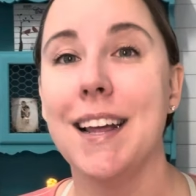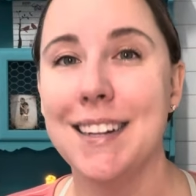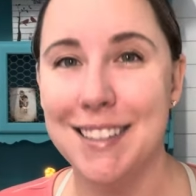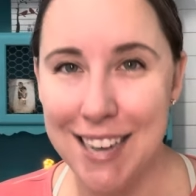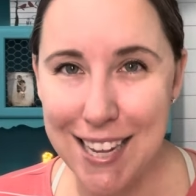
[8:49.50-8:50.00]

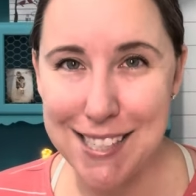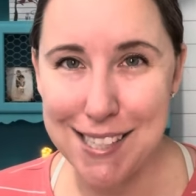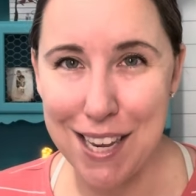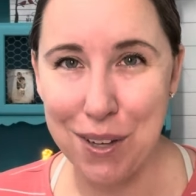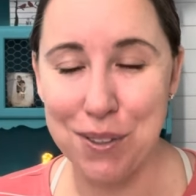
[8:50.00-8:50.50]
net
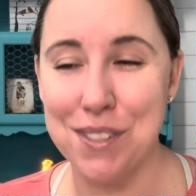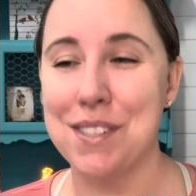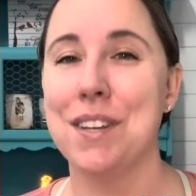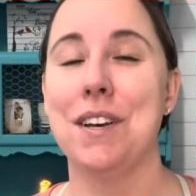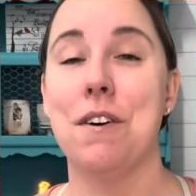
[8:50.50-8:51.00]
sales,
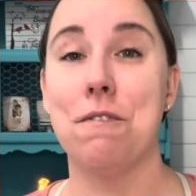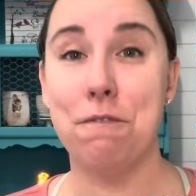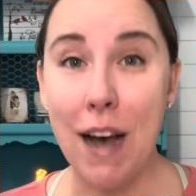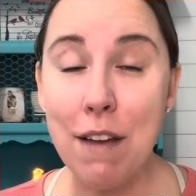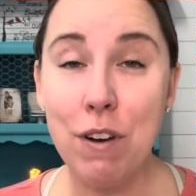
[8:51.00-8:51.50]

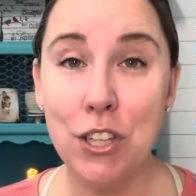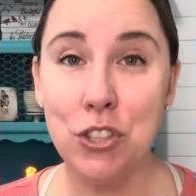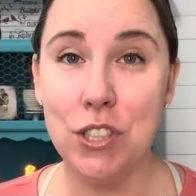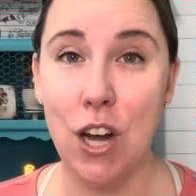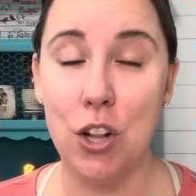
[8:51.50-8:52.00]

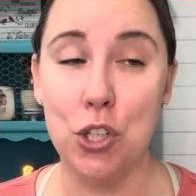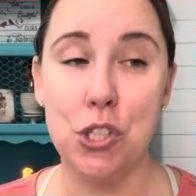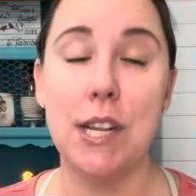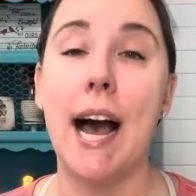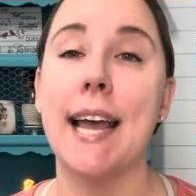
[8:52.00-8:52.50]

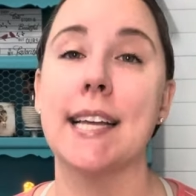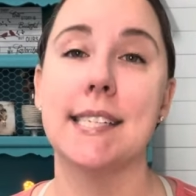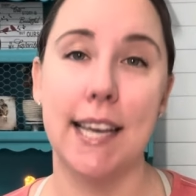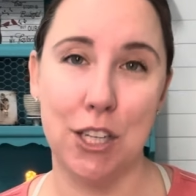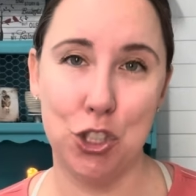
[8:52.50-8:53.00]
$500. I can
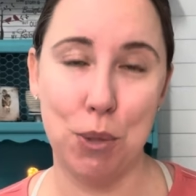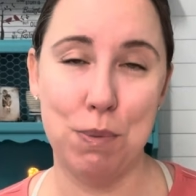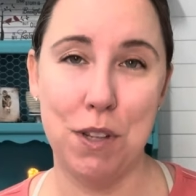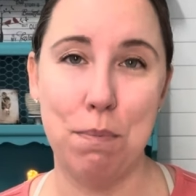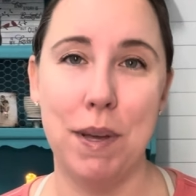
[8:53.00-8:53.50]
take a trip
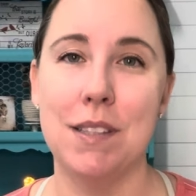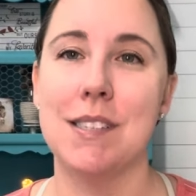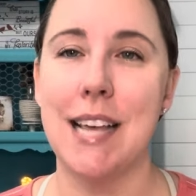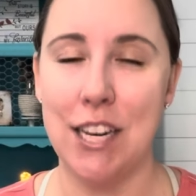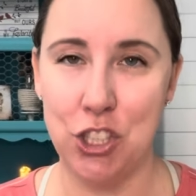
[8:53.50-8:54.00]
to the
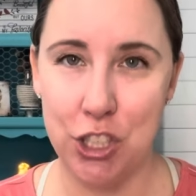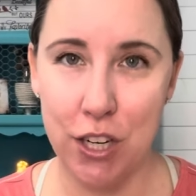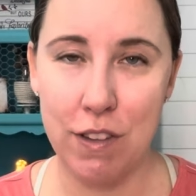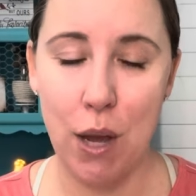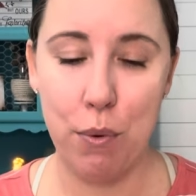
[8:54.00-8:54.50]
bins and
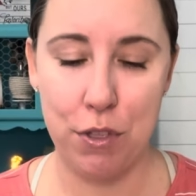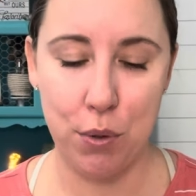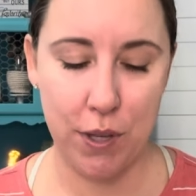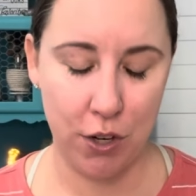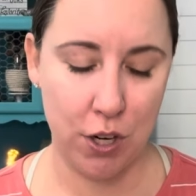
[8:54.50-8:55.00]
share that with
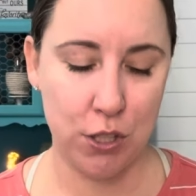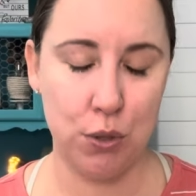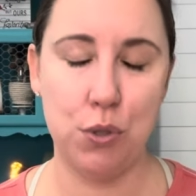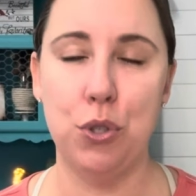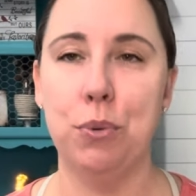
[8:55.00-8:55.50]
you here on
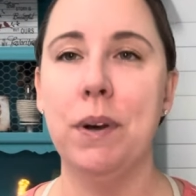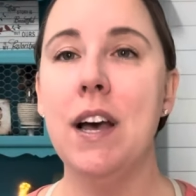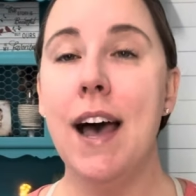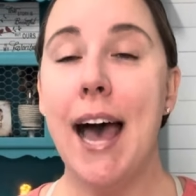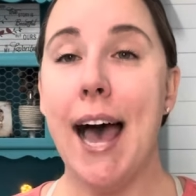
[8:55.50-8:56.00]
YouTube.
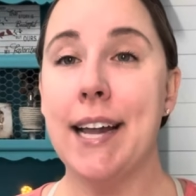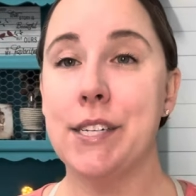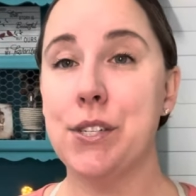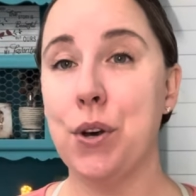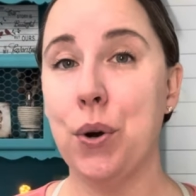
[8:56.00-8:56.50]

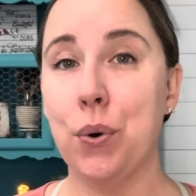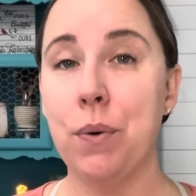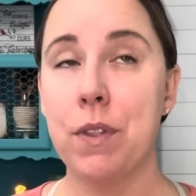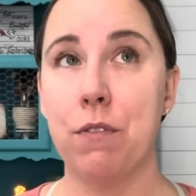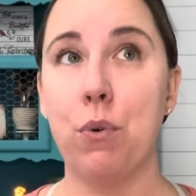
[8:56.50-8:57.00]
And
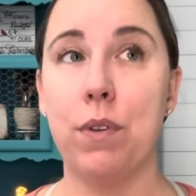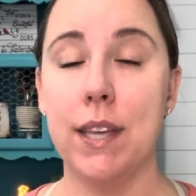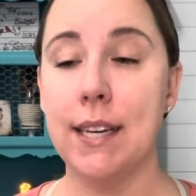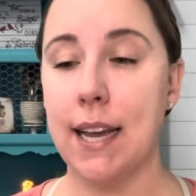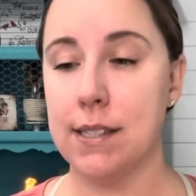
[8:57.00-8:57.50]
so for
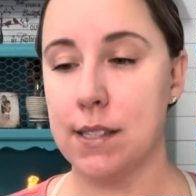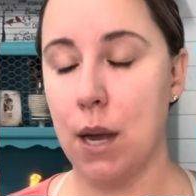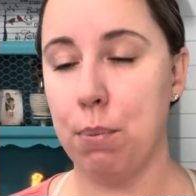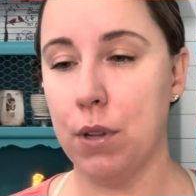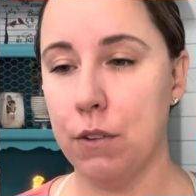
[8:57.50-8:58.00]
the next
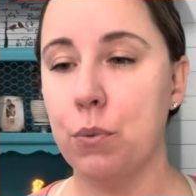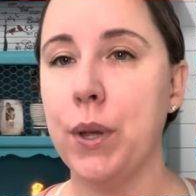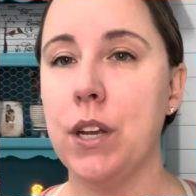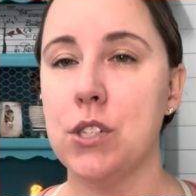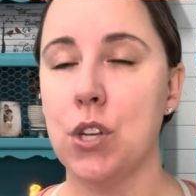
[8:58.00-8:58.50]
couple of
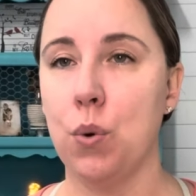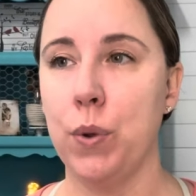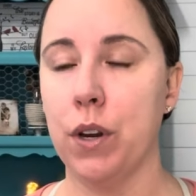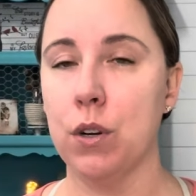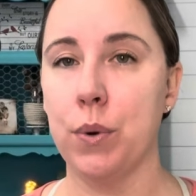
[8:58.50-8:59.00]
weeks,
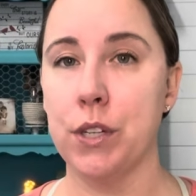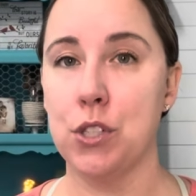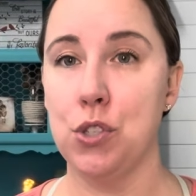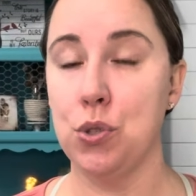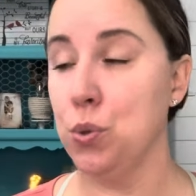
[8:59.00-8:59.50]
we are going
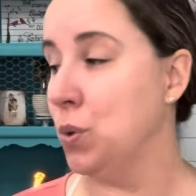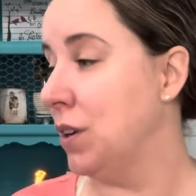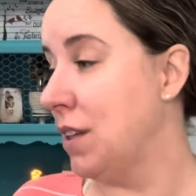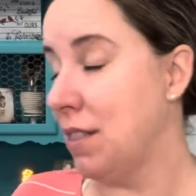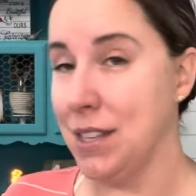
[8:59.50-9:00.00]
to do
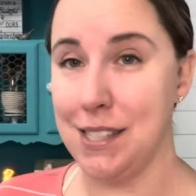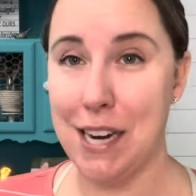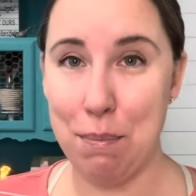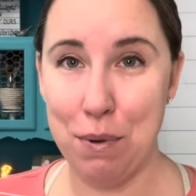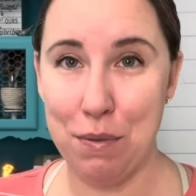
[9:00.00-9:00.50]
this
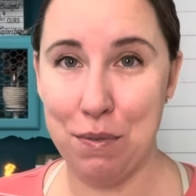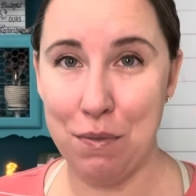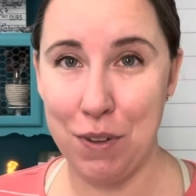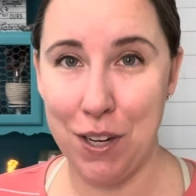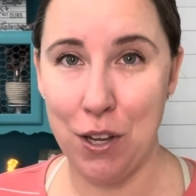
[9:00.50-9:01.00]
type of
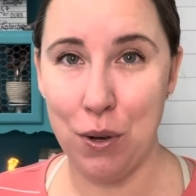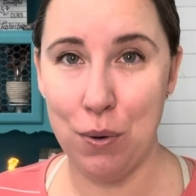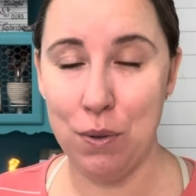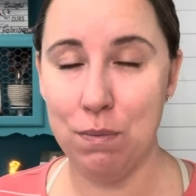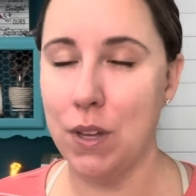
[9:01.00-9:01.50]

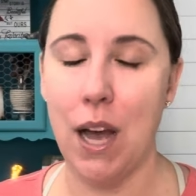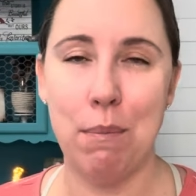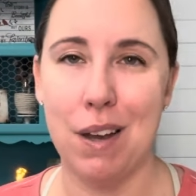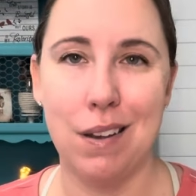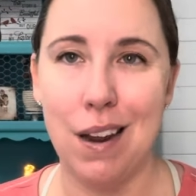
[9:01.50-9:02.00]
video. I'm not gonna